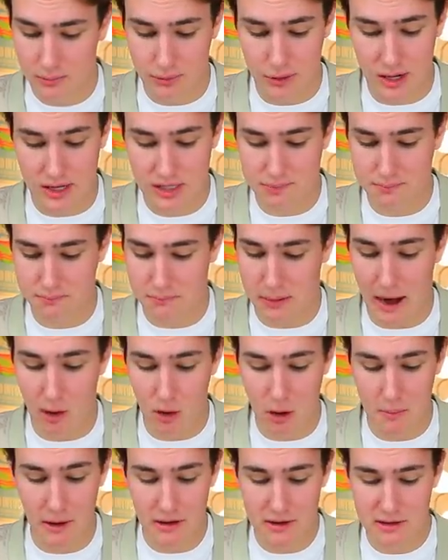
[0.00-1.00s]
press
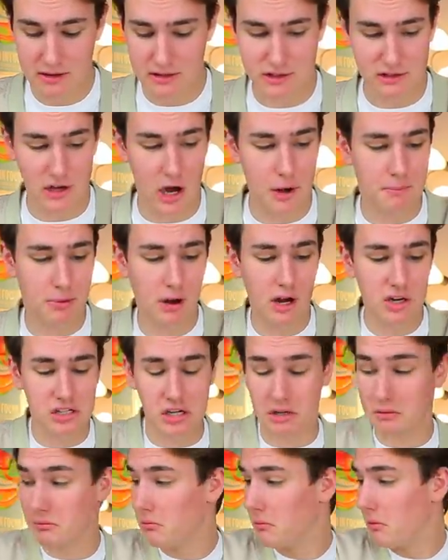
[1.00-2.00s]
power button and start
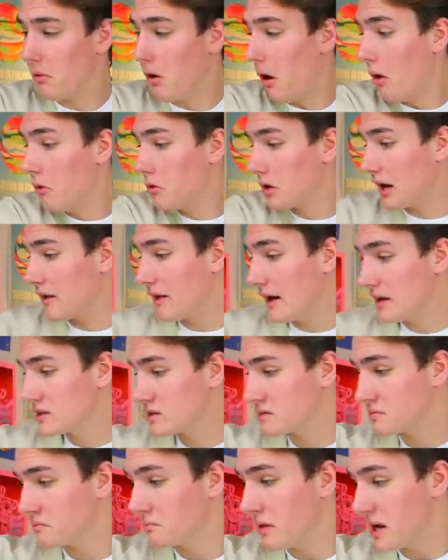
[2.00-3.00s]
brushing. Okay,
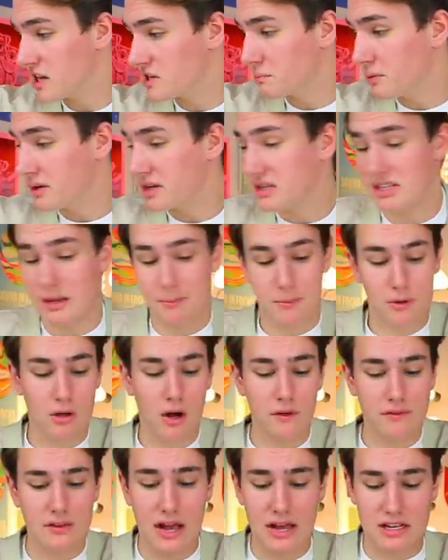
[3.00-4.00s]
that's that's pretty simple. You
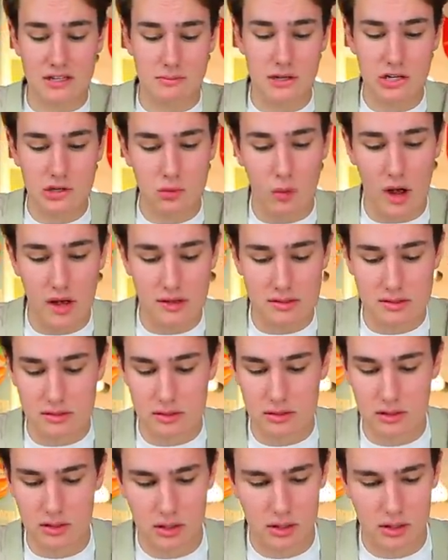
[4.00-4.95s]
don't have to ask me twice.